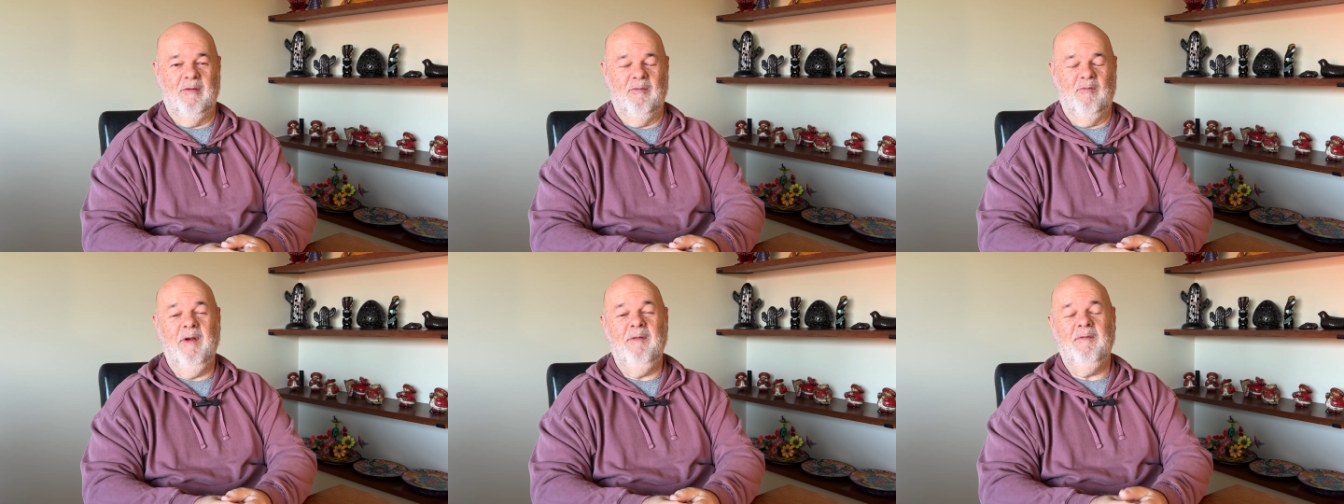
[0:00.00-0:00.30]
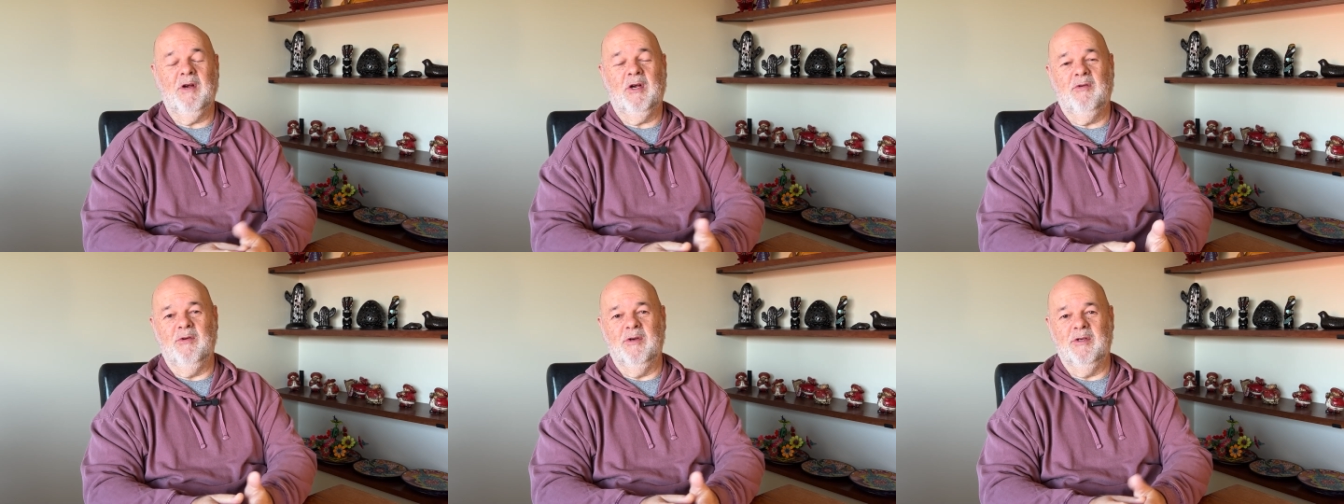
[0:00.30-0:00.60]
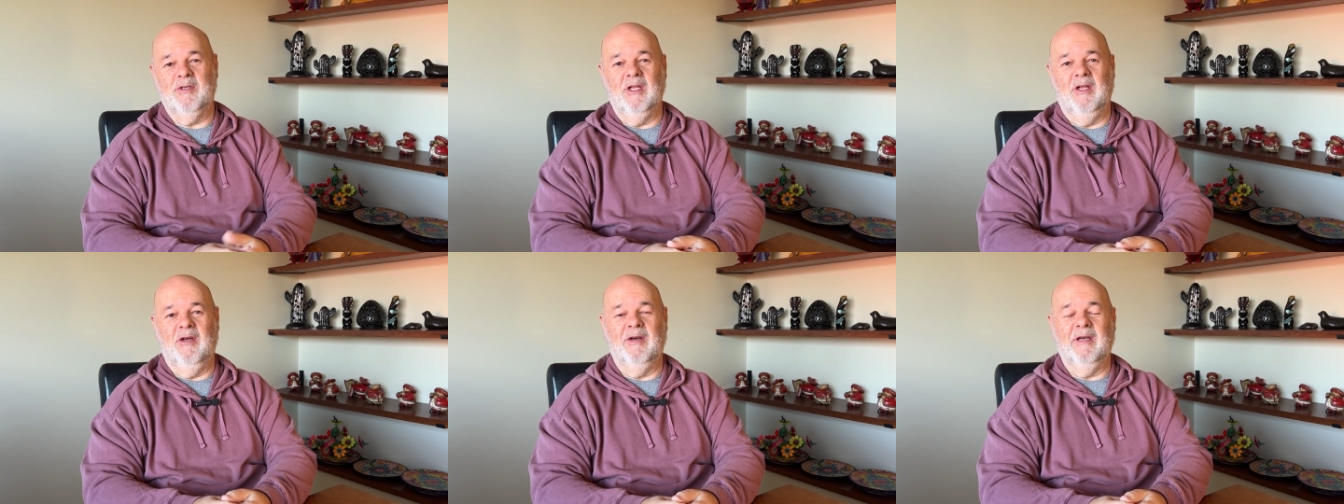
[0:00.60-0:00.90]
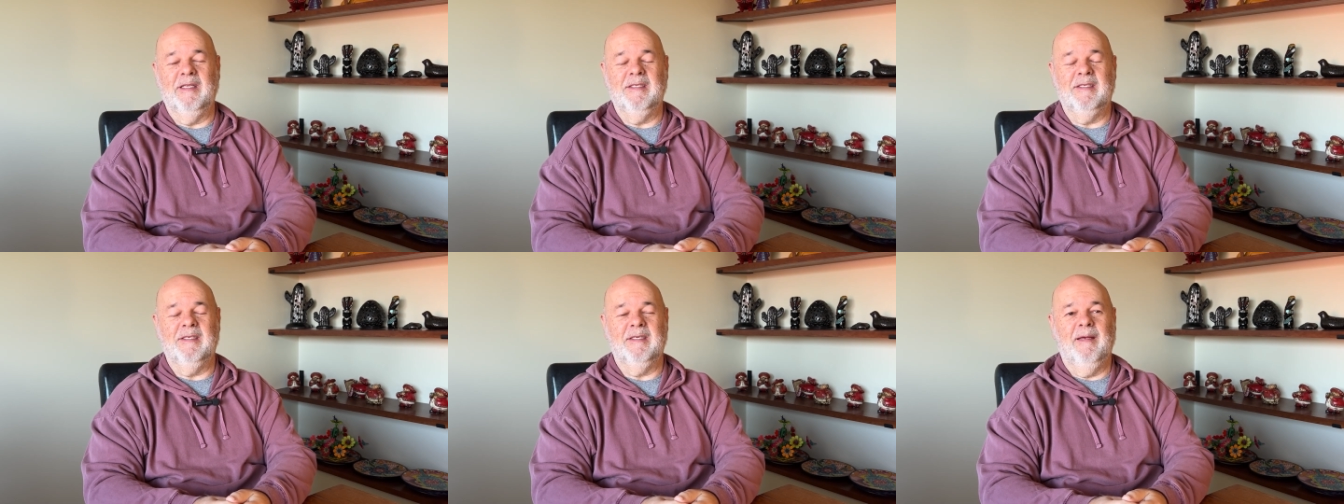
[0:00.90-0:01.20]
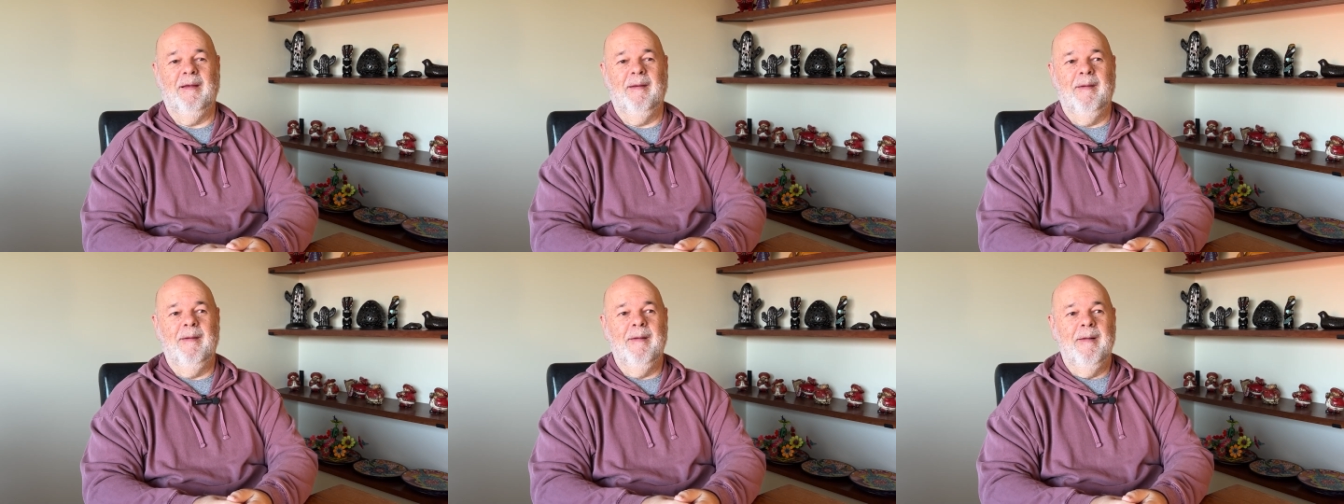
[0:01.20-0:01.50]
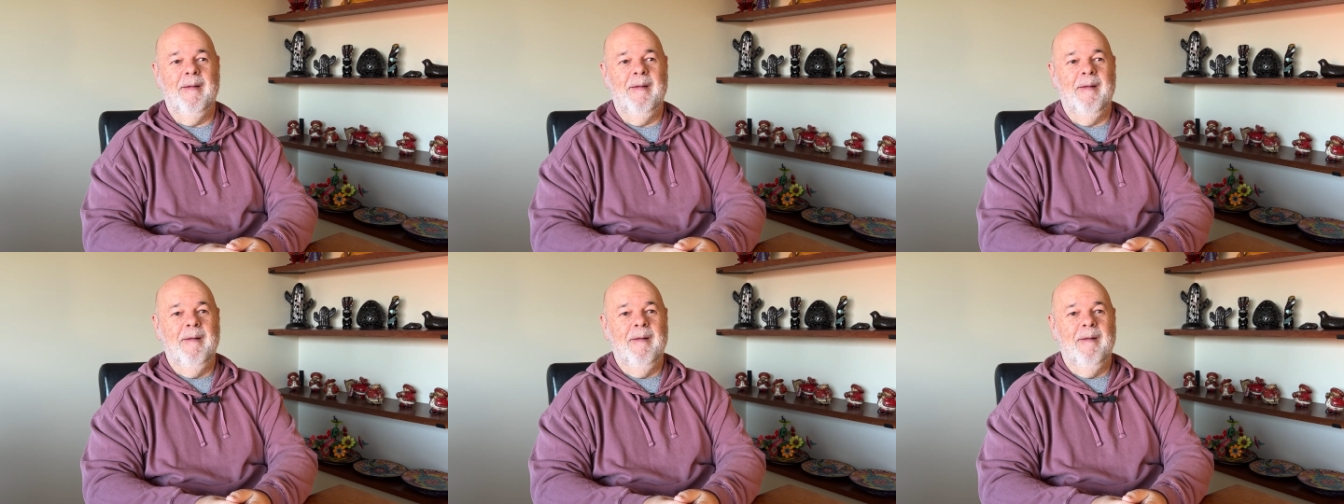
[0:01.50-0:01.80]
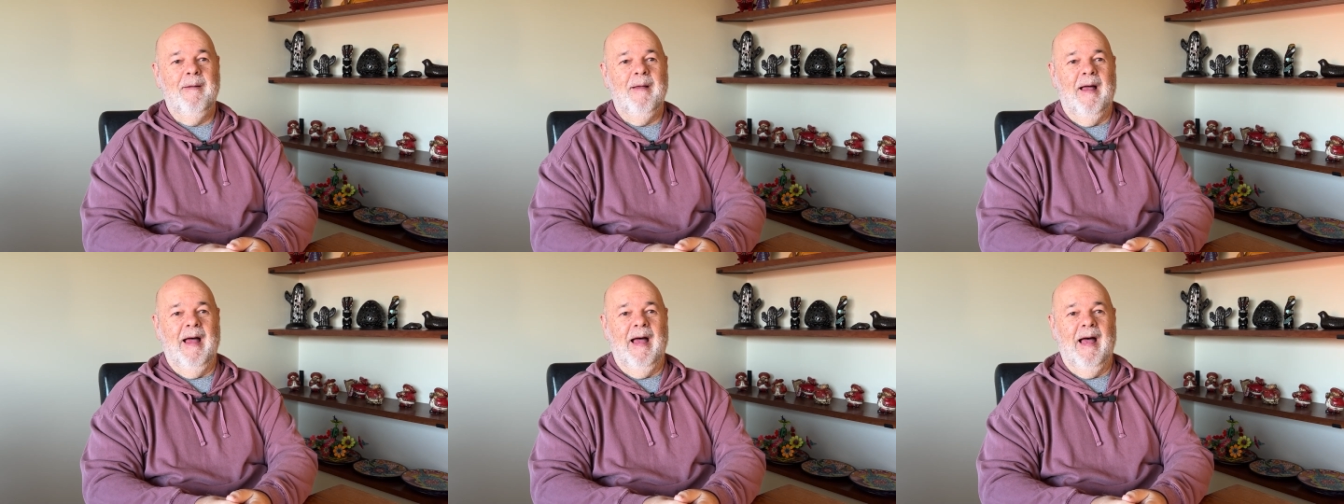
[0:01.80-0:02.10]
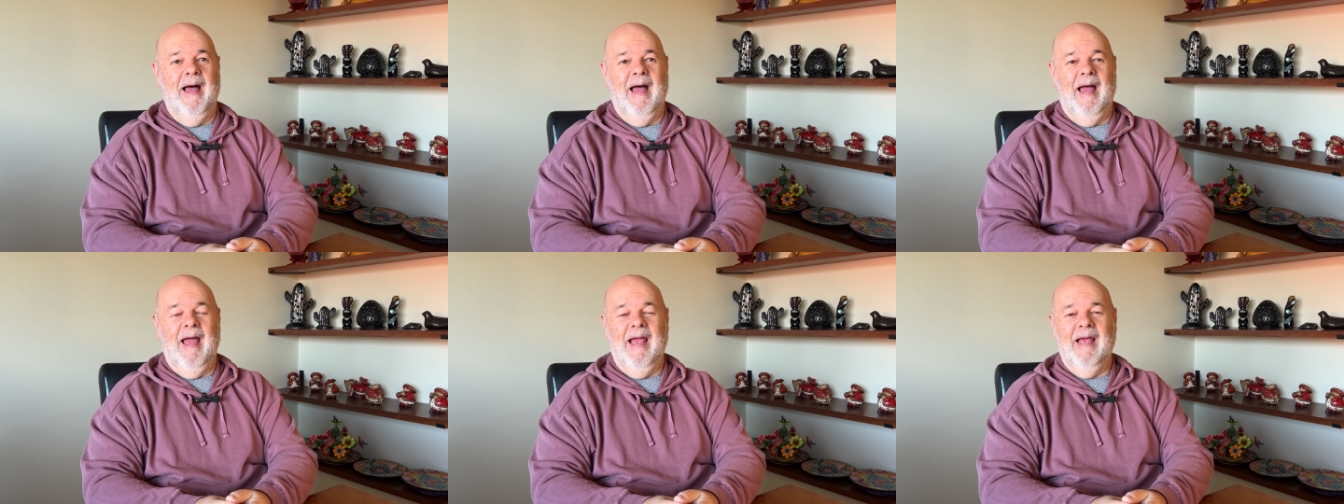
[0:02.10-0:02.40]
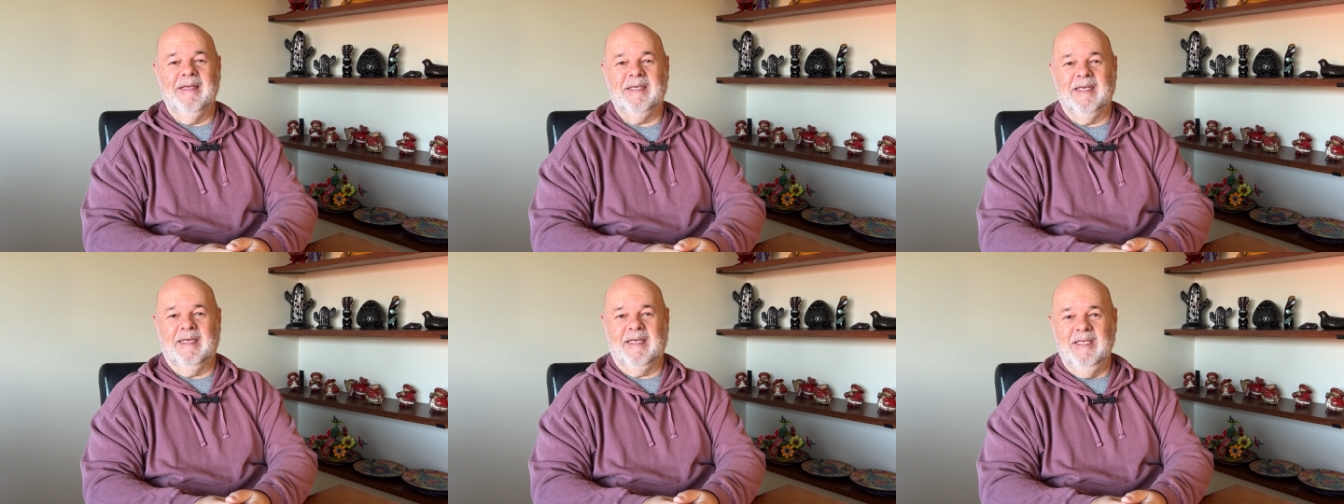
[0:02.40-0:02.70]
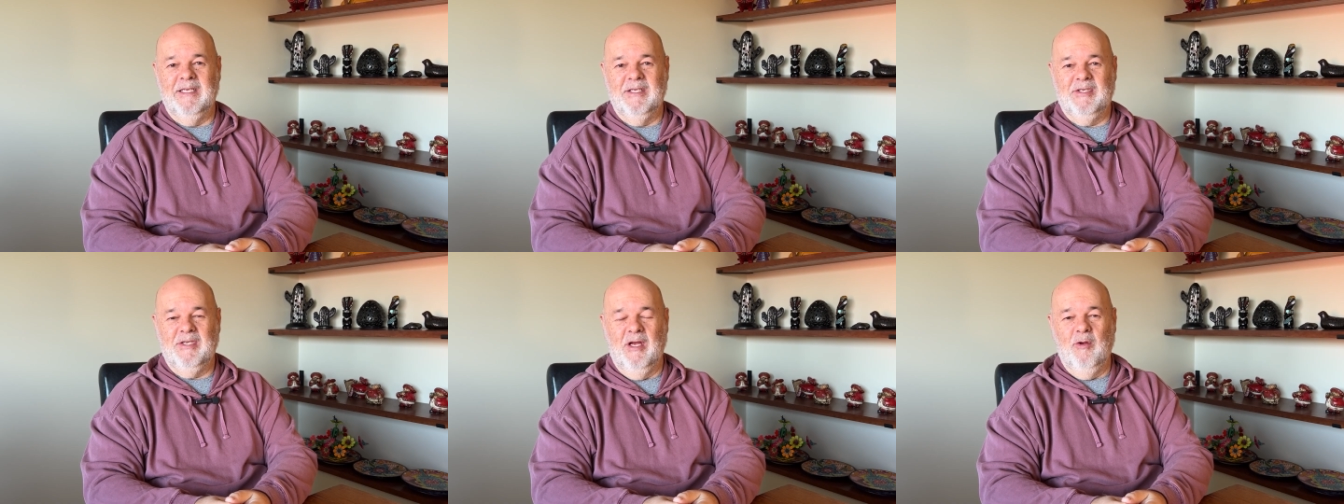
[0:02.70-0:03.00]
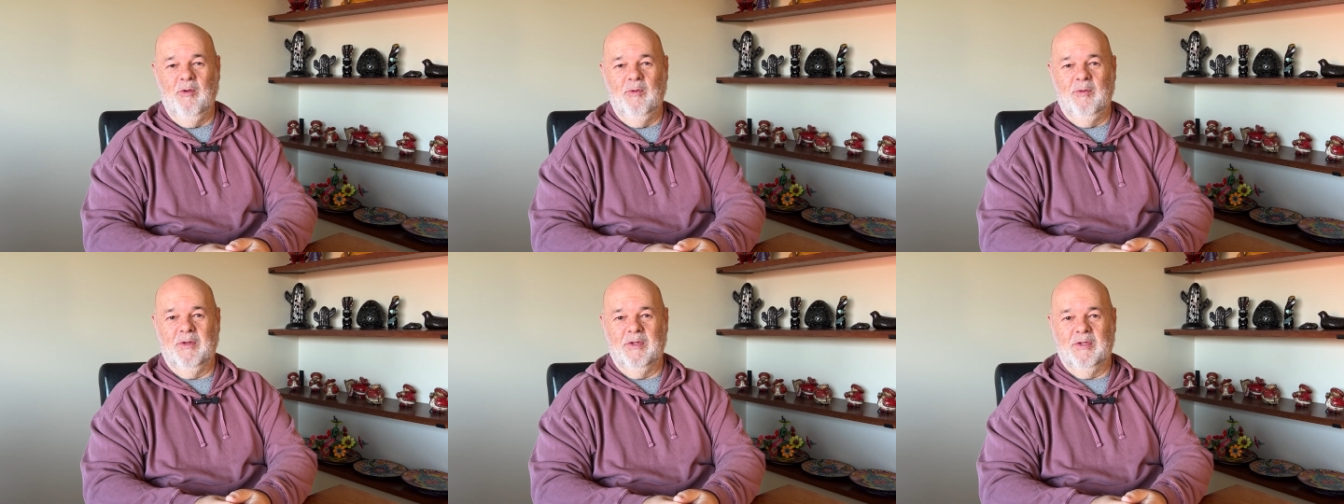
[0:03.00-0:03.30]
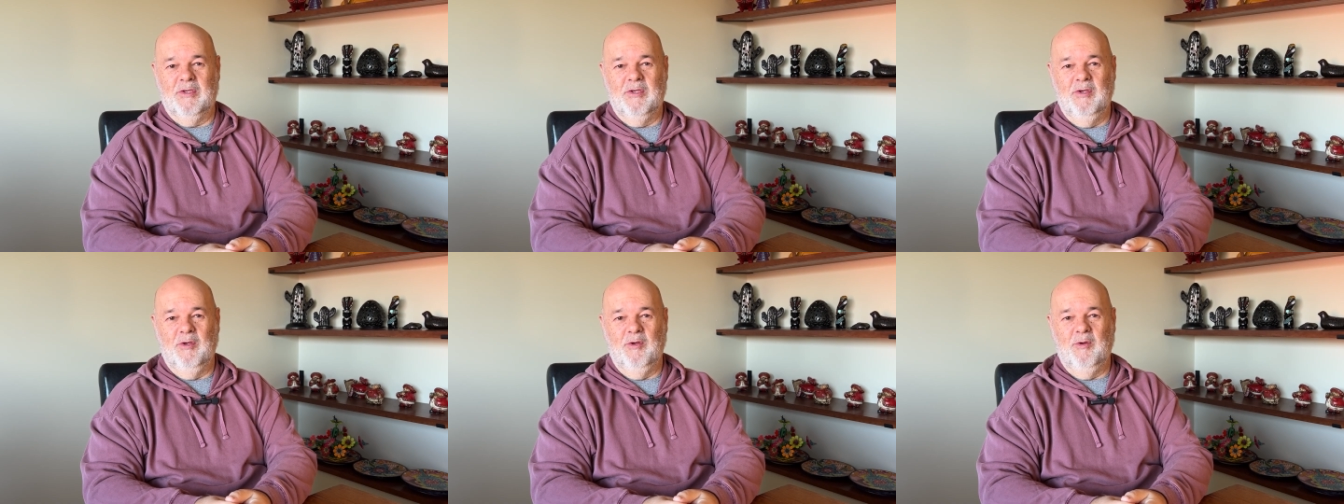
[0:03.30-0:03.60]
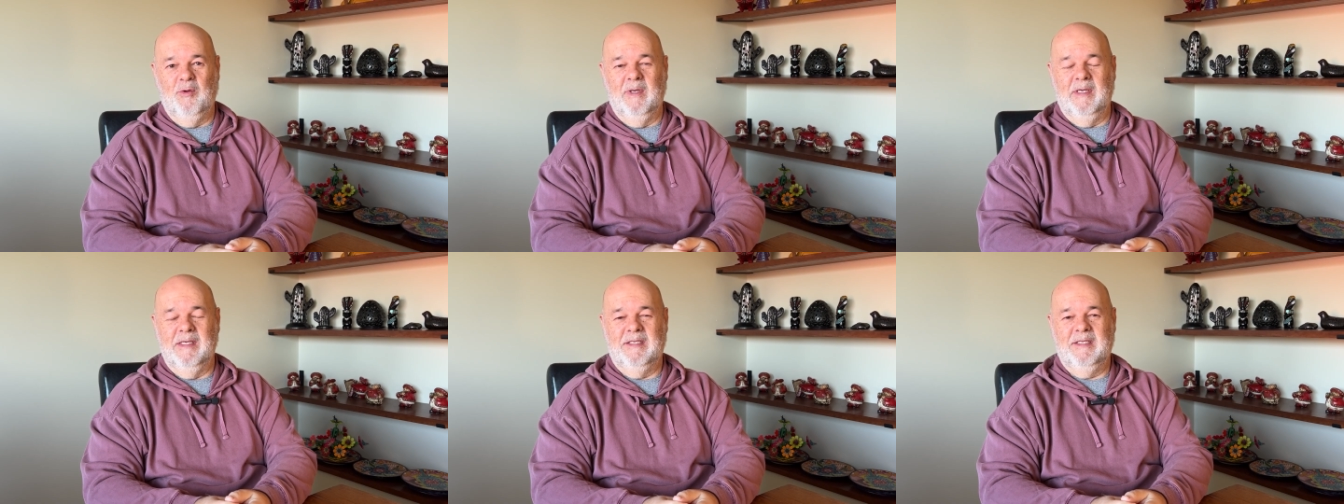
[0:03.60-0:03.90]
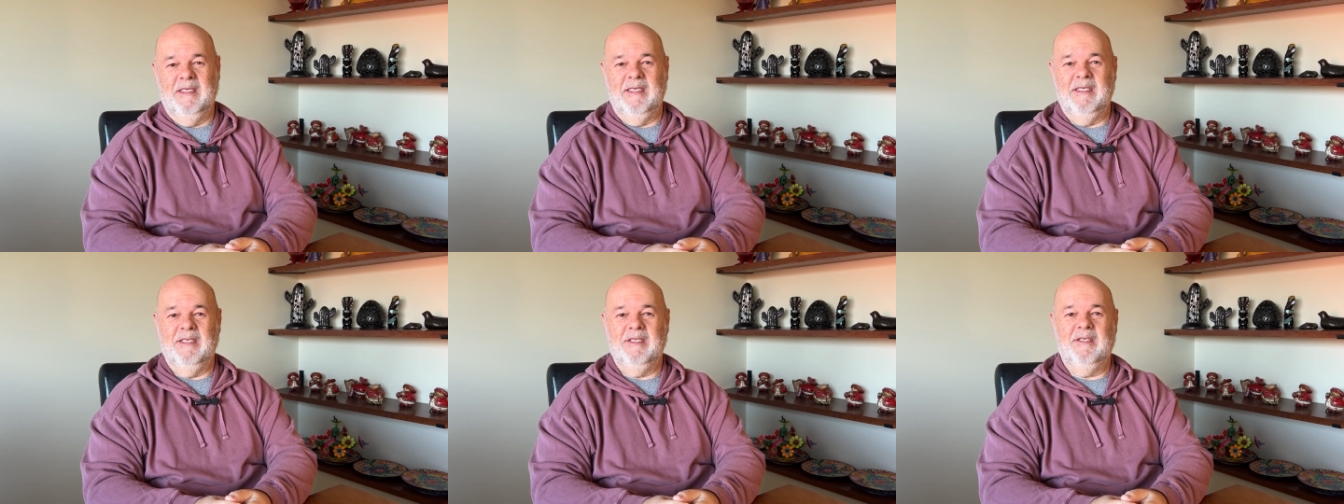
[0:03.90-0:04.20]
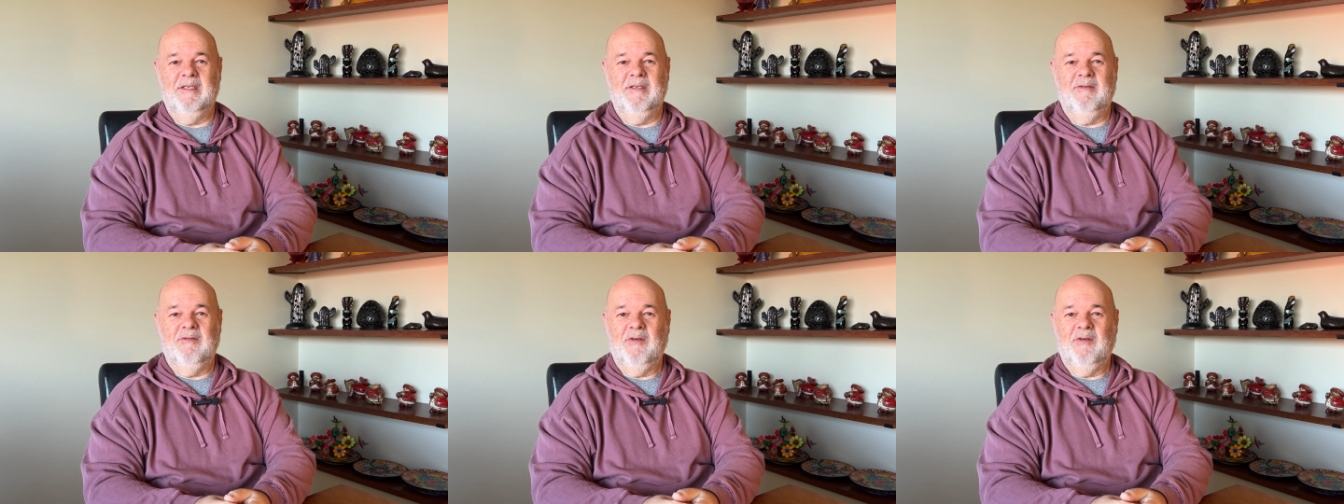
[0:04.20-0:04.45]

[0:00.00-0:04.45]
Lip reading: river cruise lines, as a consultant to assist